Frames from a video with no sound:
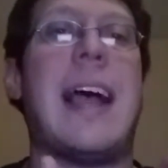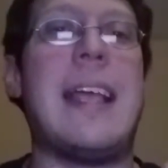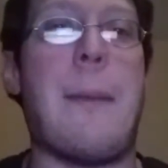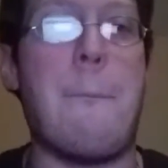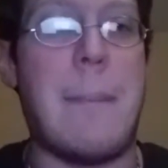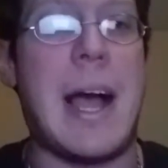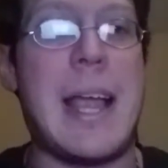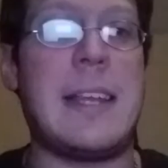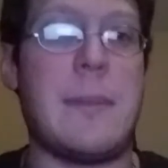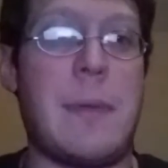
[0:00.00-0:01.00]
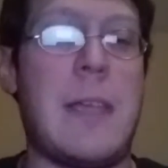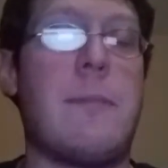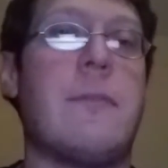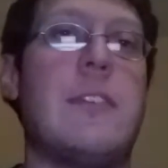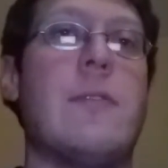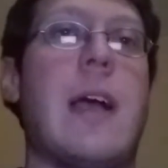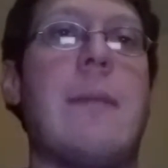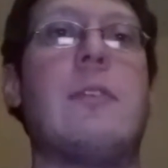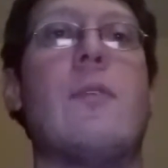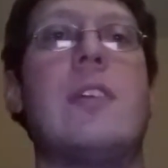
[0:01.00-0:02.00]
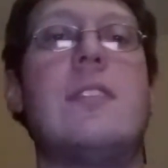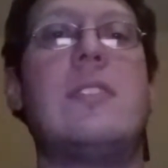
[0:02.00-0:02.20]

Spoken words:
I am buying the pay-per-view. I'm going to